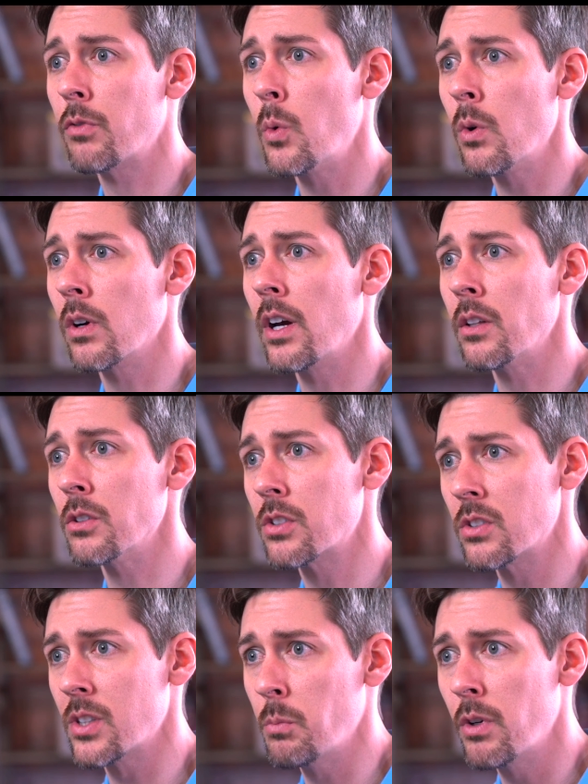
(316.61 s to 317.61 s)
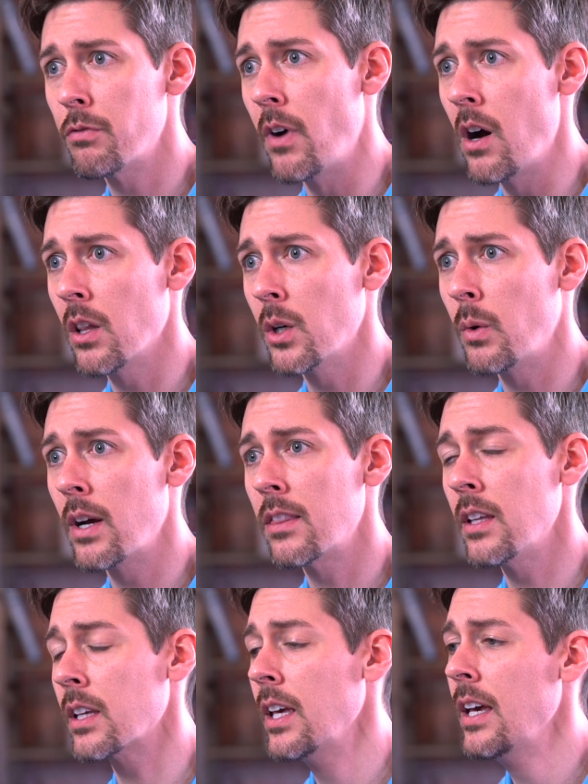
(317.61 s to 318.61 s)
for others to somewhat follow. I
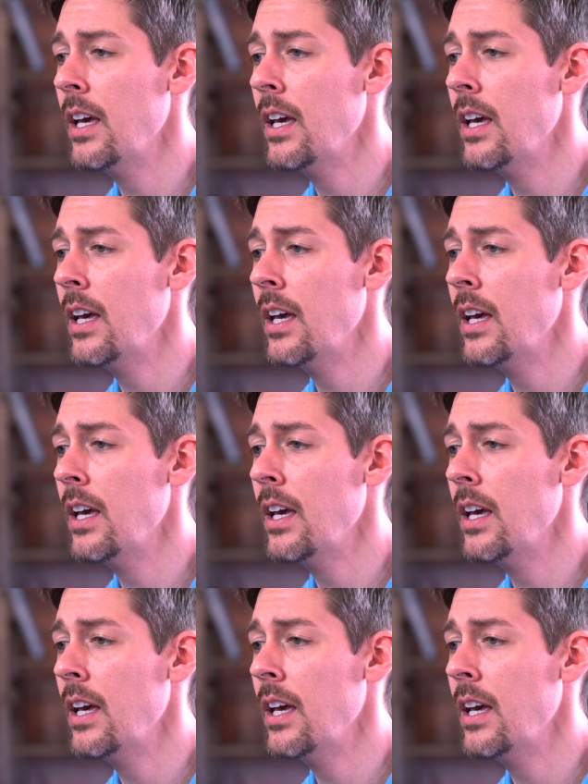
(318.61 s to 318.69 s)
think